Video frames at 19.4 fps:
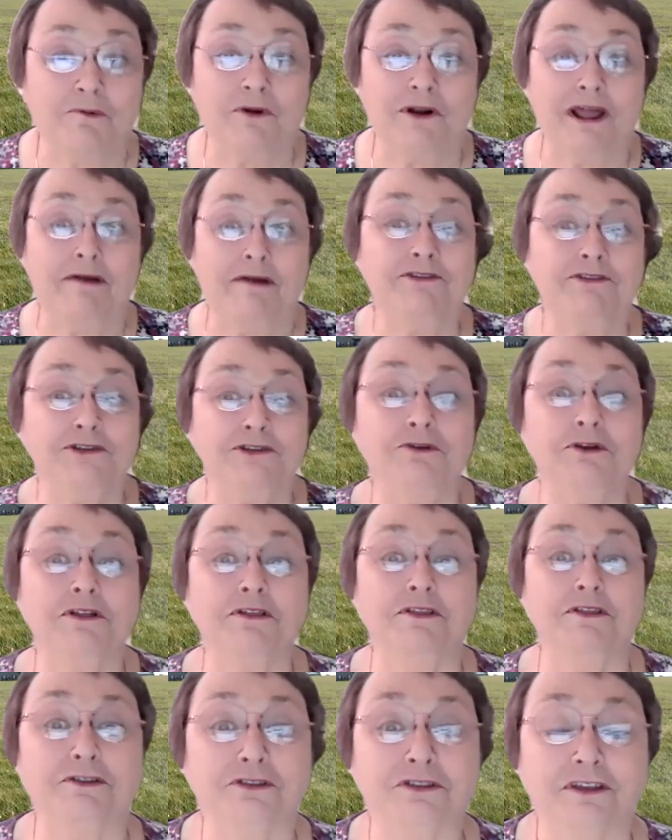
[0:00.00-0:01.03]
When I was
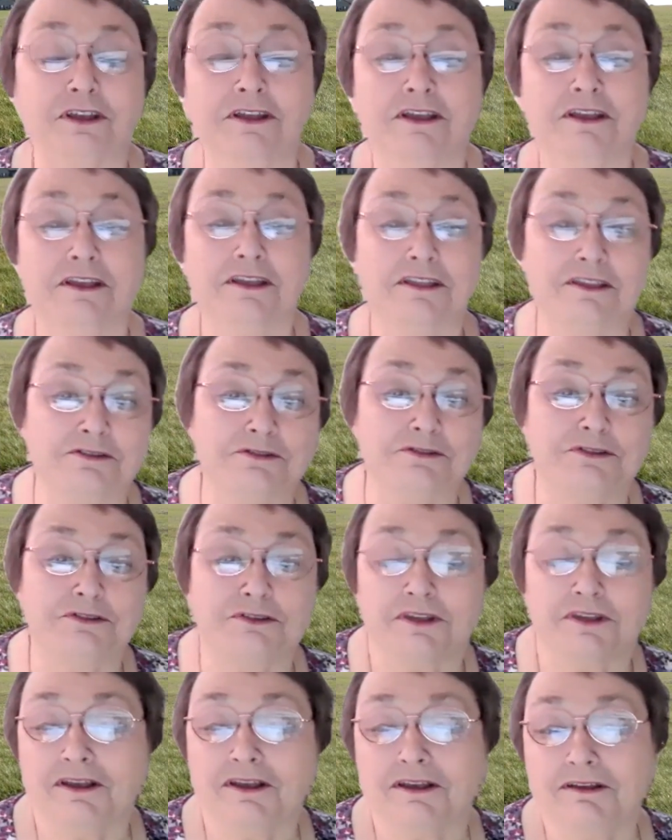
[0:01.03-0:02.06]
doing this